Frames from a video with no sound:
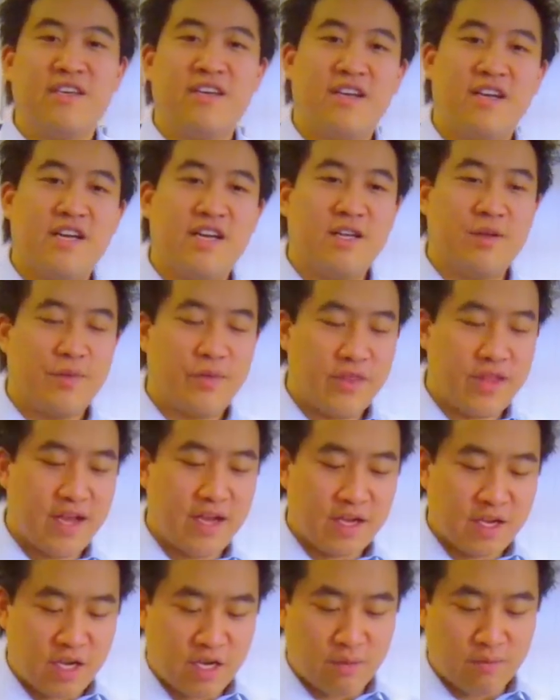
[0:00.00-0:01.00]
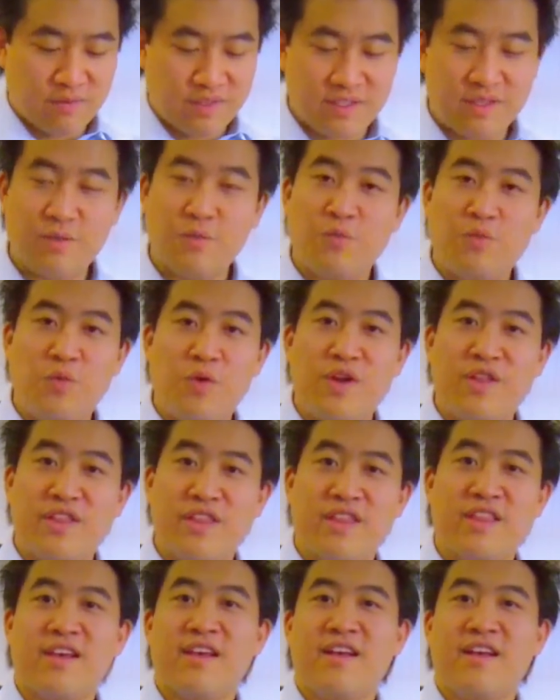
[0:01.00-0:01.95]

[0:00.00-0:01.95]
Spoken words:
that comes with